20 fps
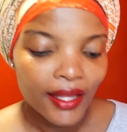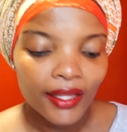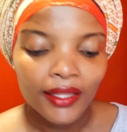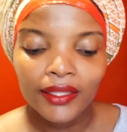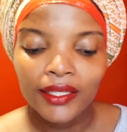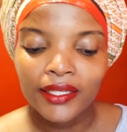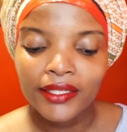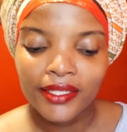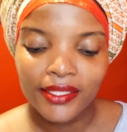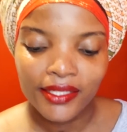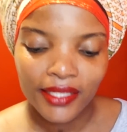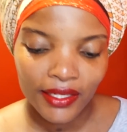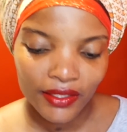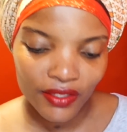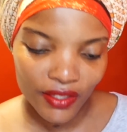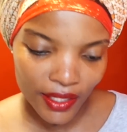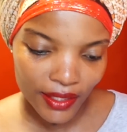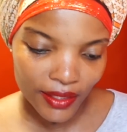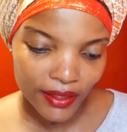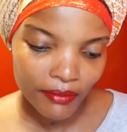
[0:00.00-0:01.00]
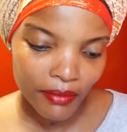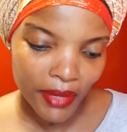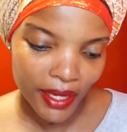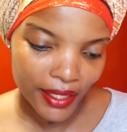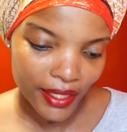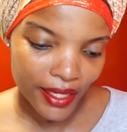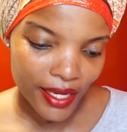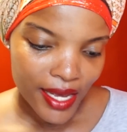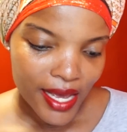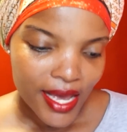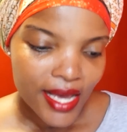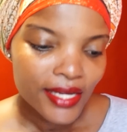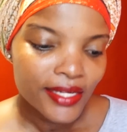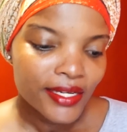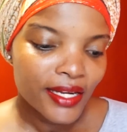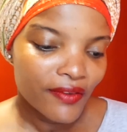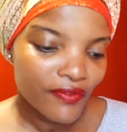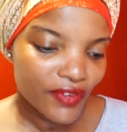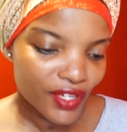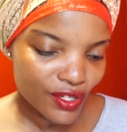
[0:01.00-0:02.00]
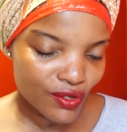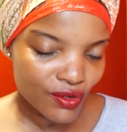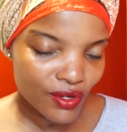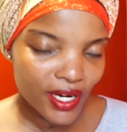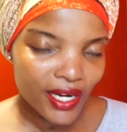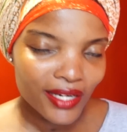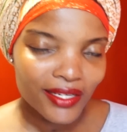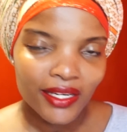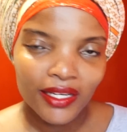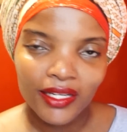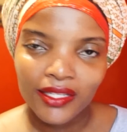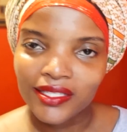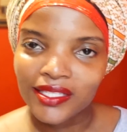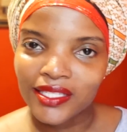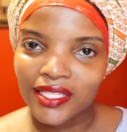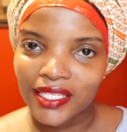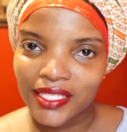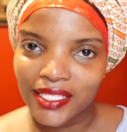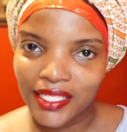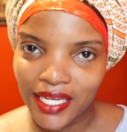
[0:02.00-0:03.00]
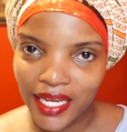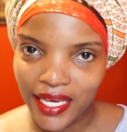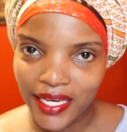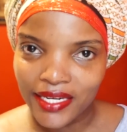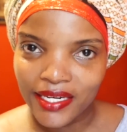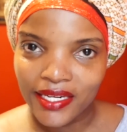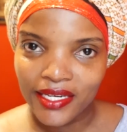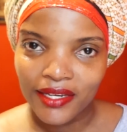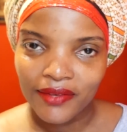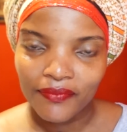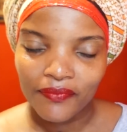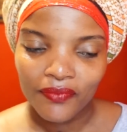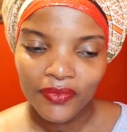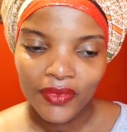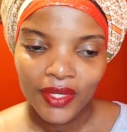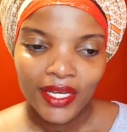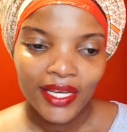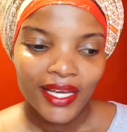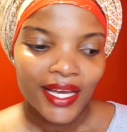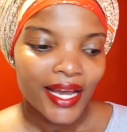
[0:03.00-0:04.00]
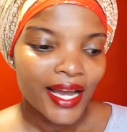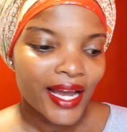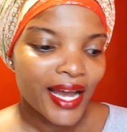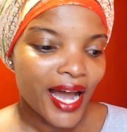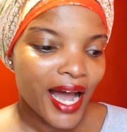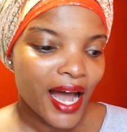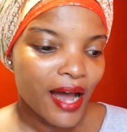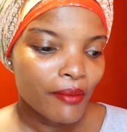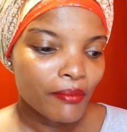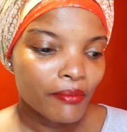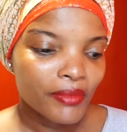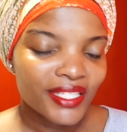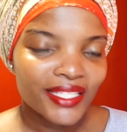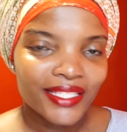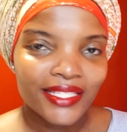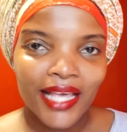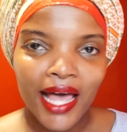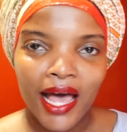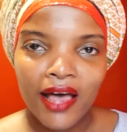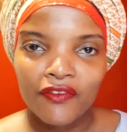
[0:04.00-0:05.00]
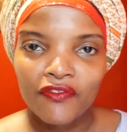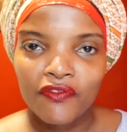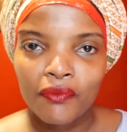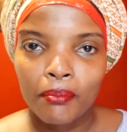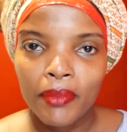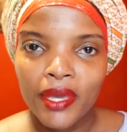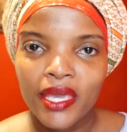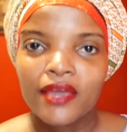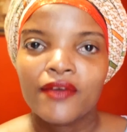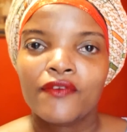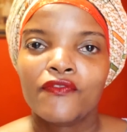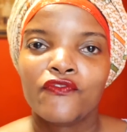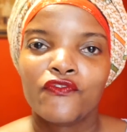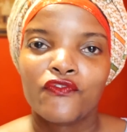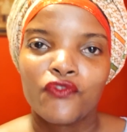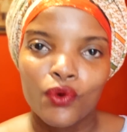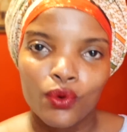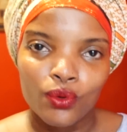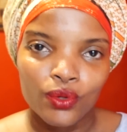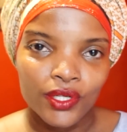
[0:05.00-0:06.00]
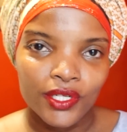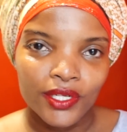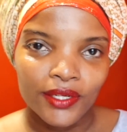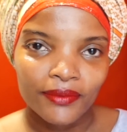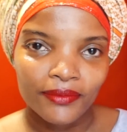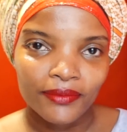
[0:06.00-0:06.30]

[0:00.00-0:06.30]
Ladies and gentlemen, David Jr. tells this lady, come serve me food.